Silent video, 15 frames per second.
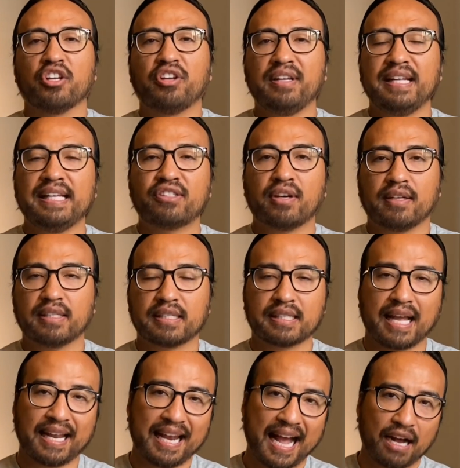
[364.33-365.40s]
You need to
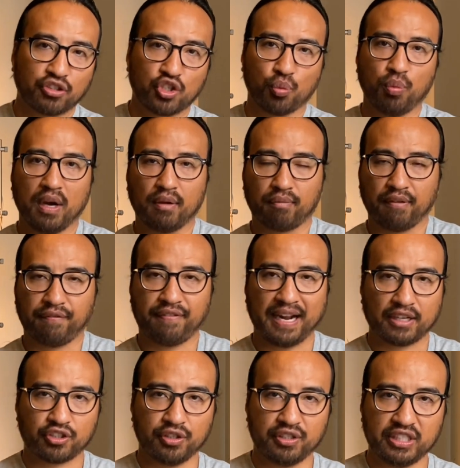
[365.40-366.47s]
understand how to work with
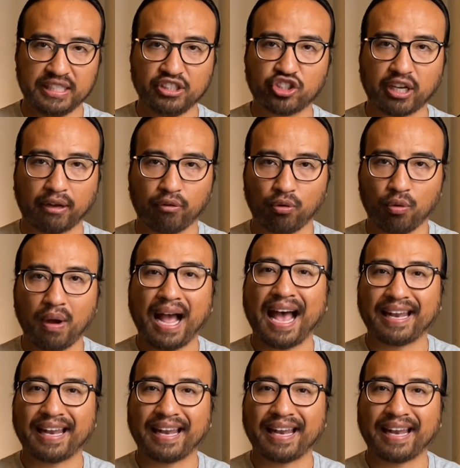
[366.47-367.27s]
fractions in general,